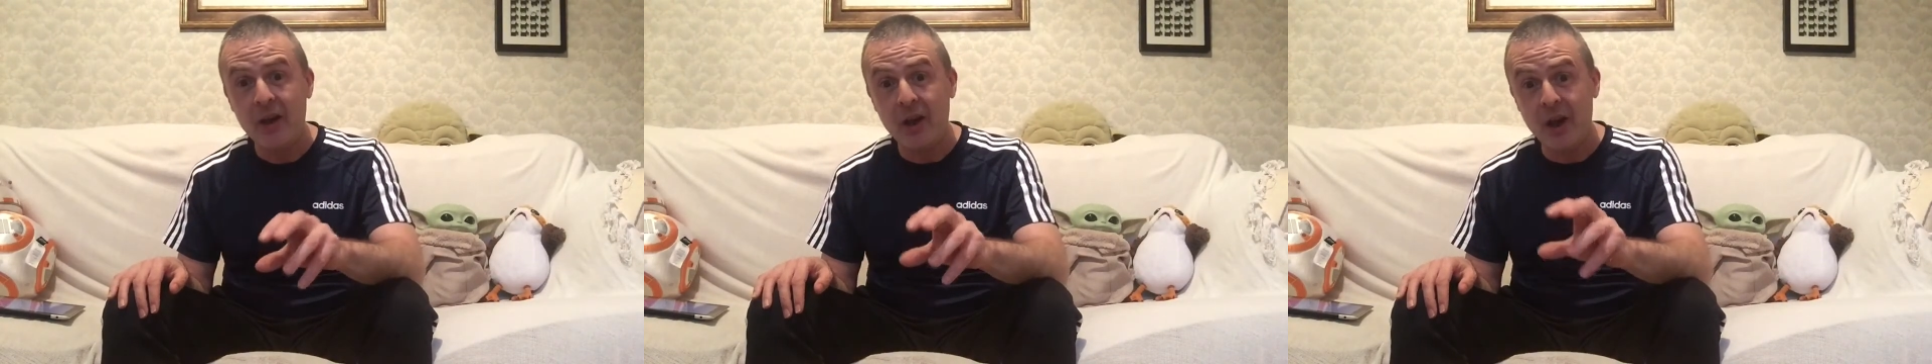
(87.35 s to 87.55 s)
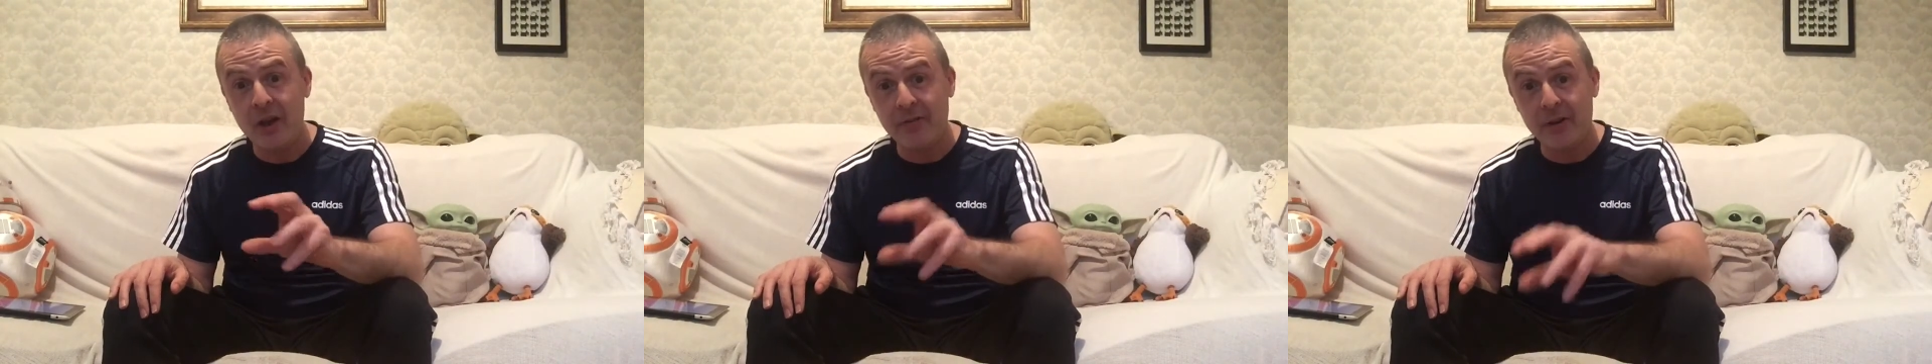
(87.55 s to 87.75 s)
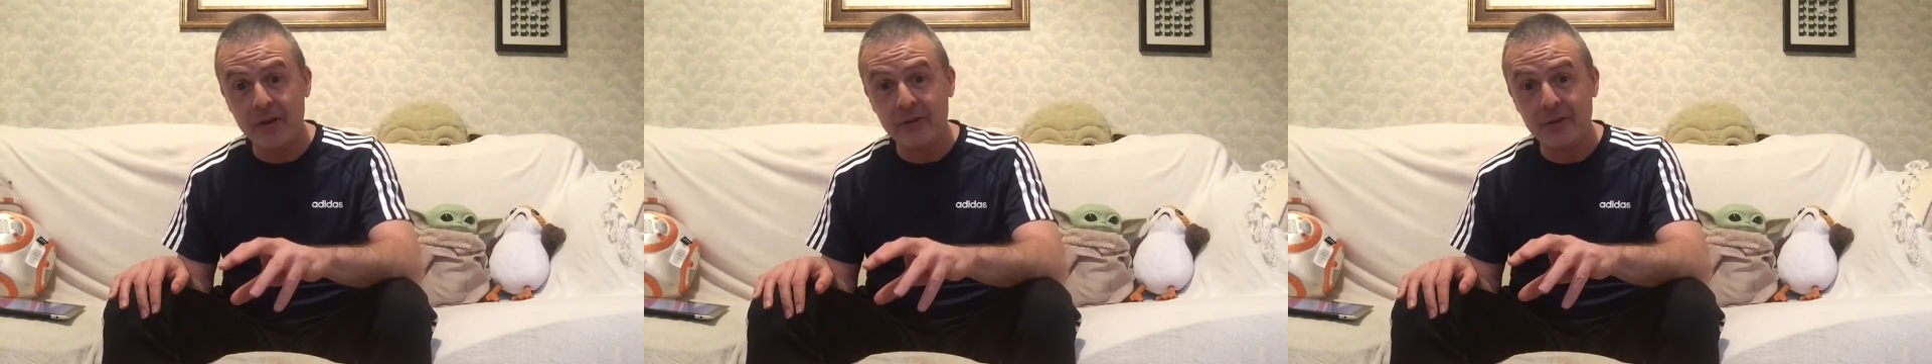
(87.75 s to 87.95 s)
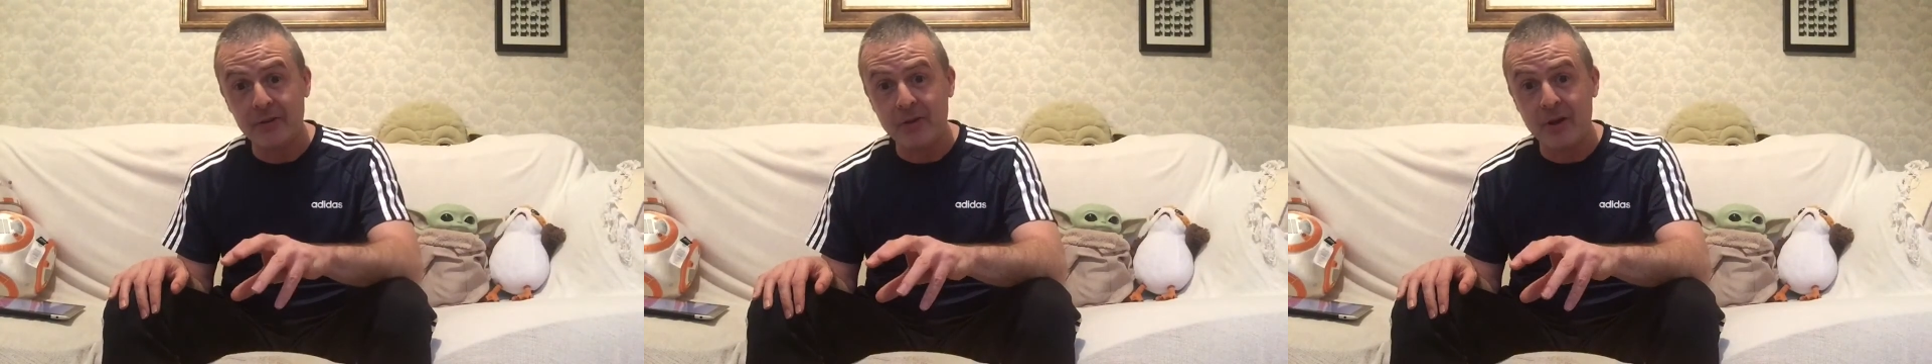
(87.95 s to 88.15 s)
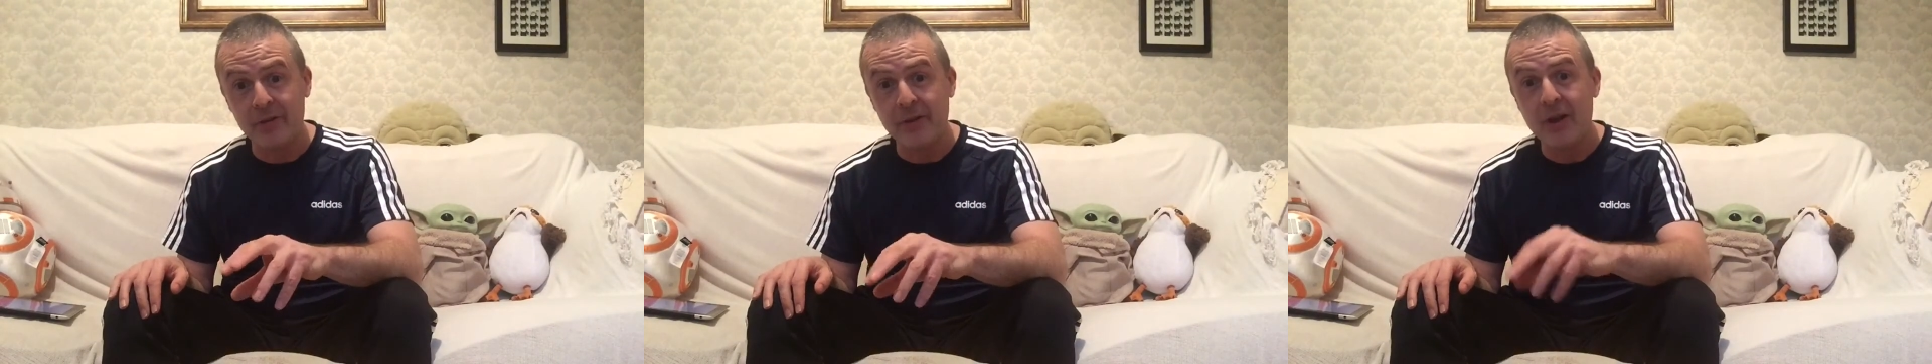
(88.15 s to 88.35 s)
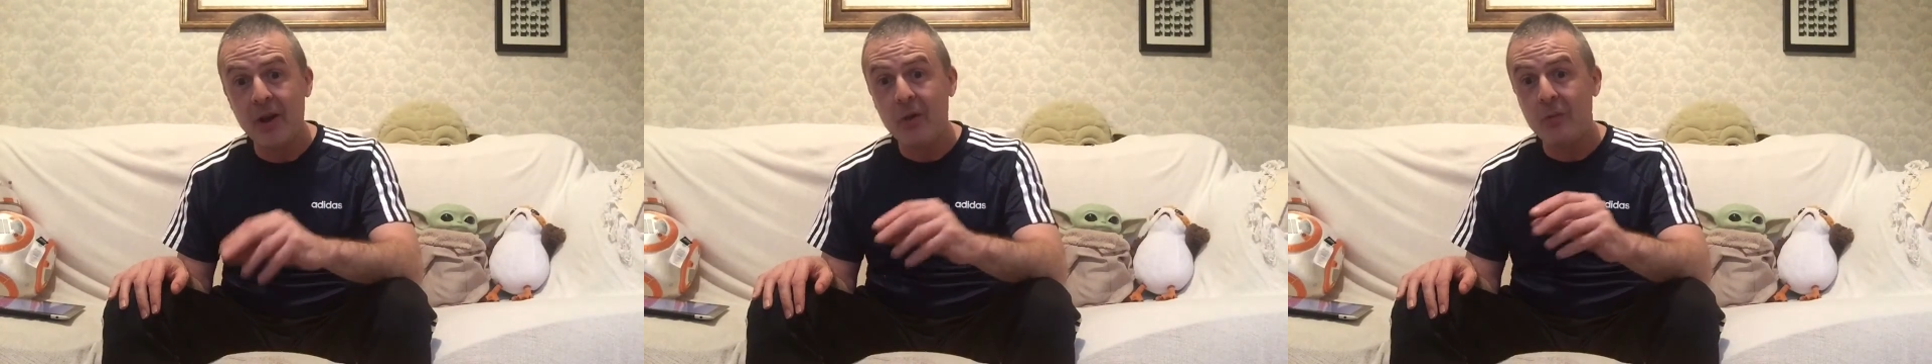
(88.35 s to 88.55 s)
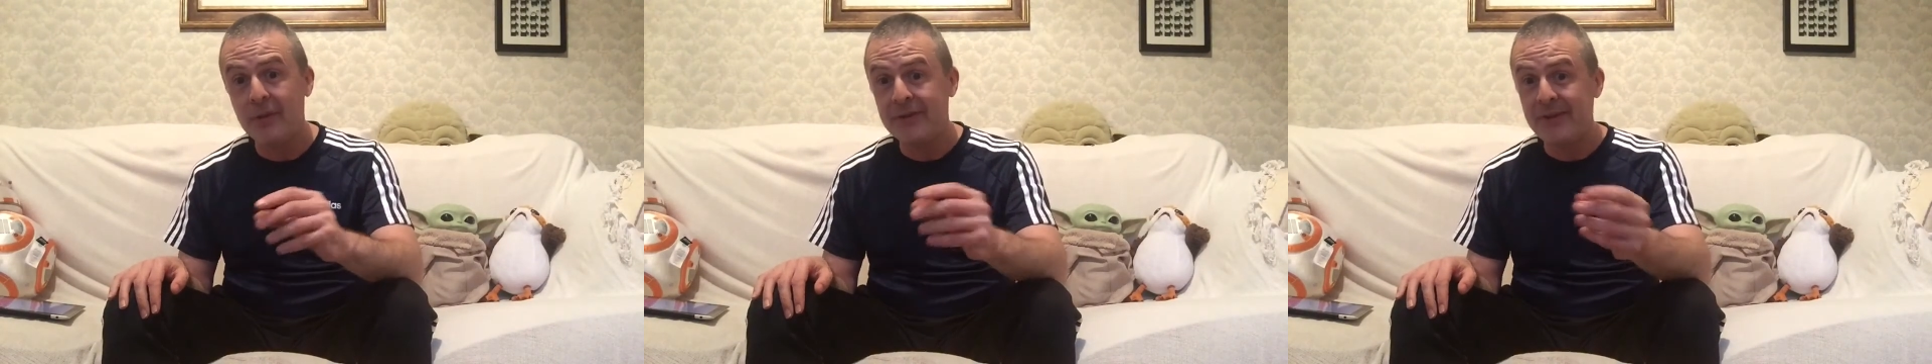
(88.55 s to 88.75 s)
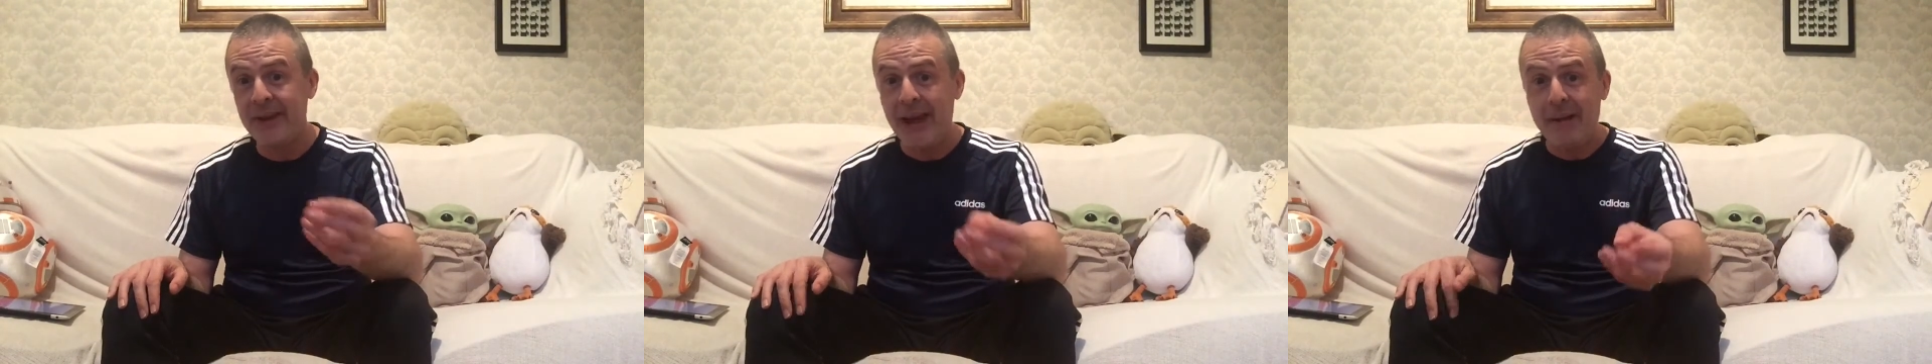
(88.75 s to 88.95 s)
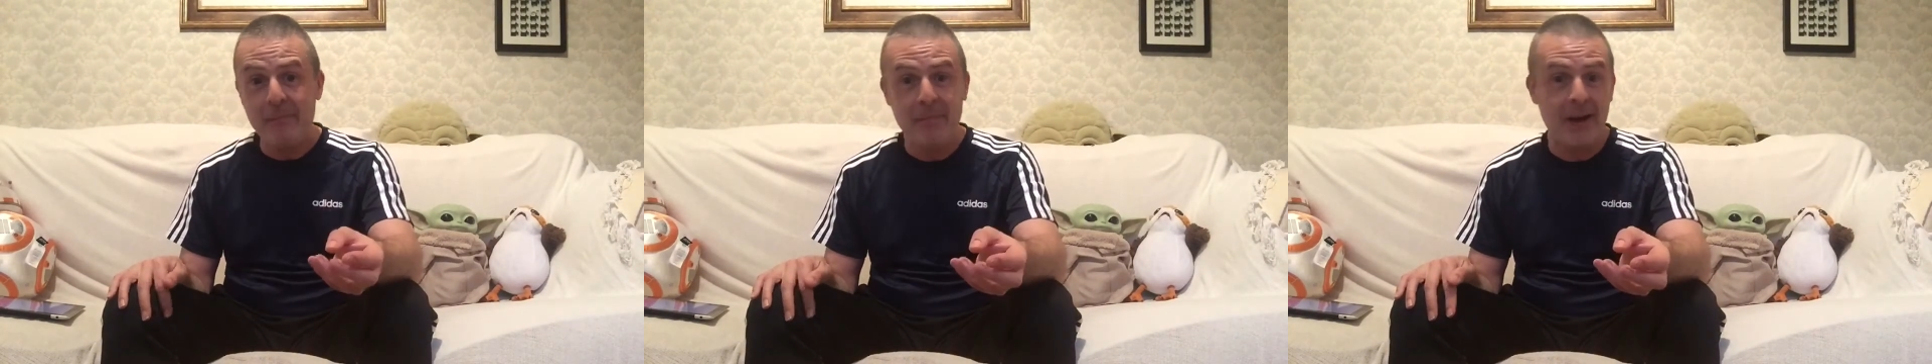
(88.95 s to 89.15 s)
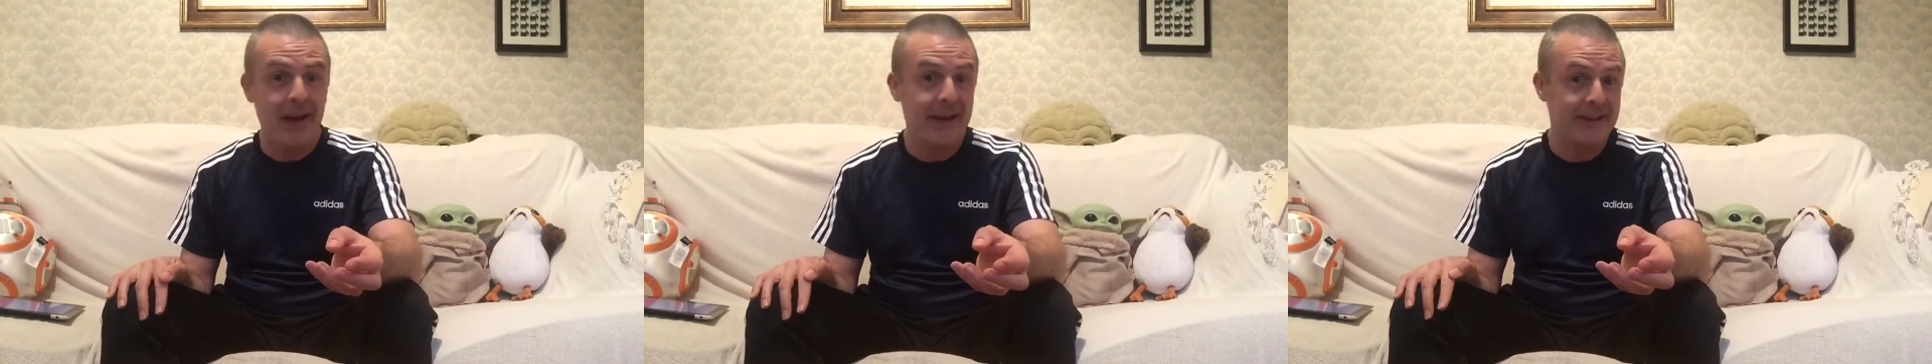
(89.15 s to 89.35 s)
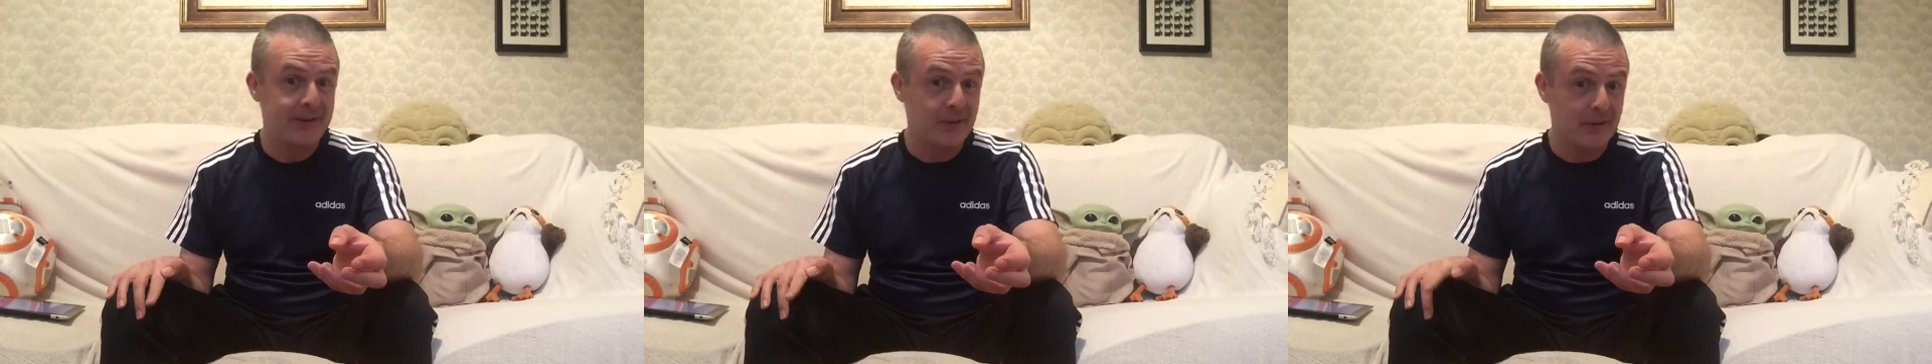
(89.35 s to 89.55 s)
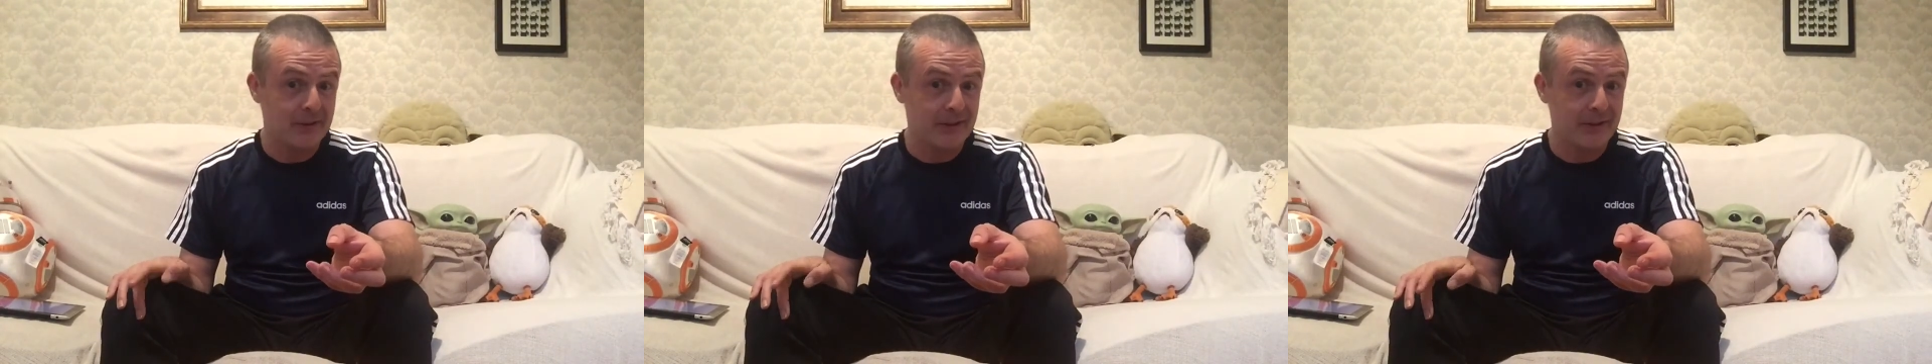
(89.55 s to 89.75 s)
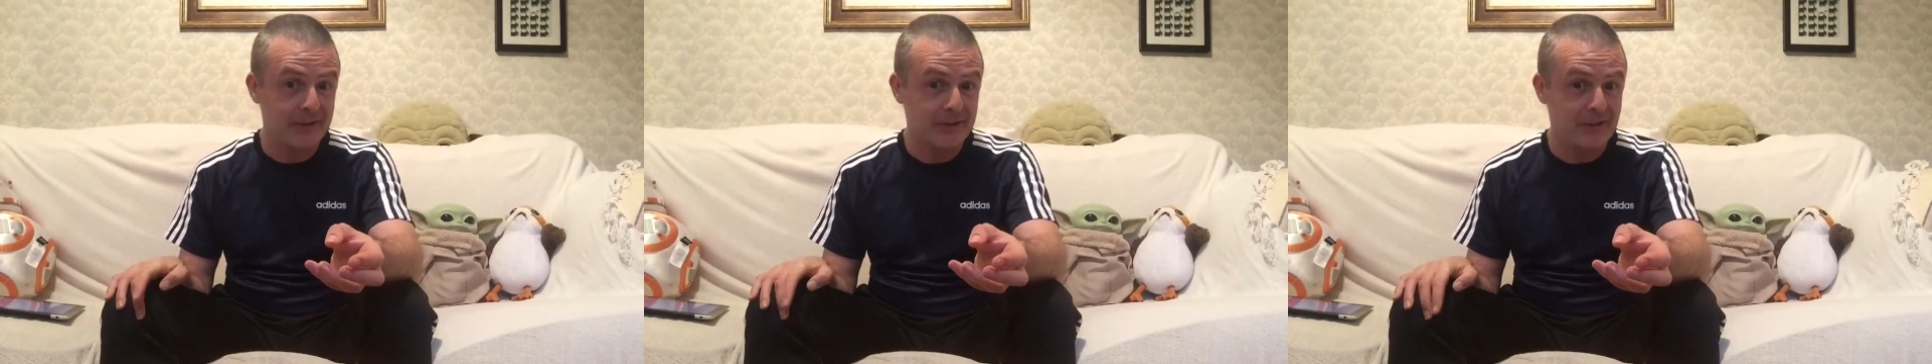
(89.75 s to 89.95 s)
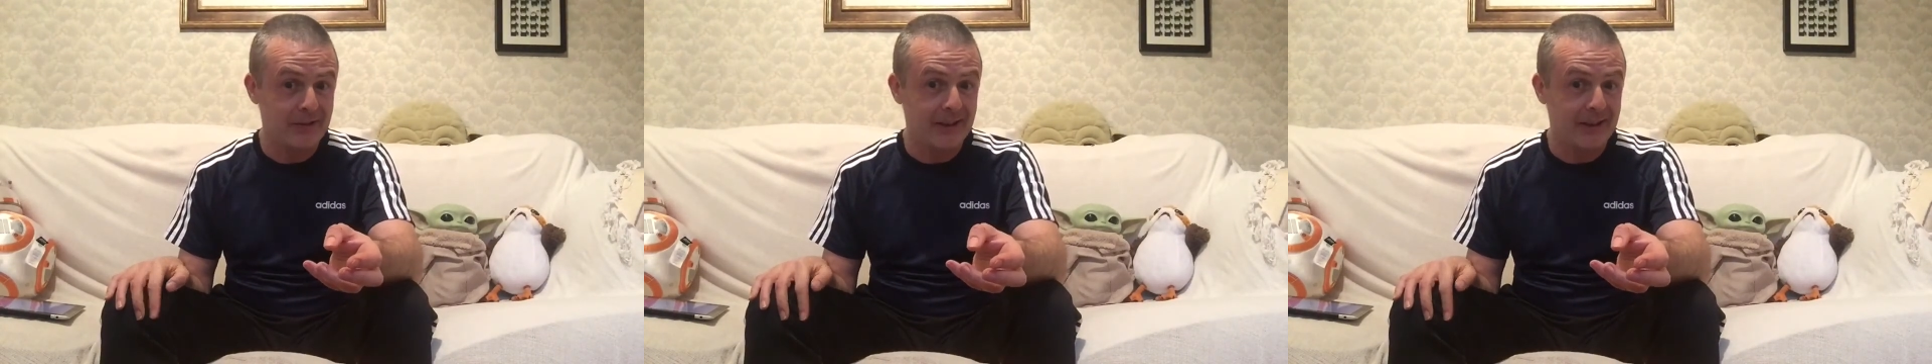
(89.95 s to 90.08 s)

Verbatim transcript: of Onderon once the Empire took control.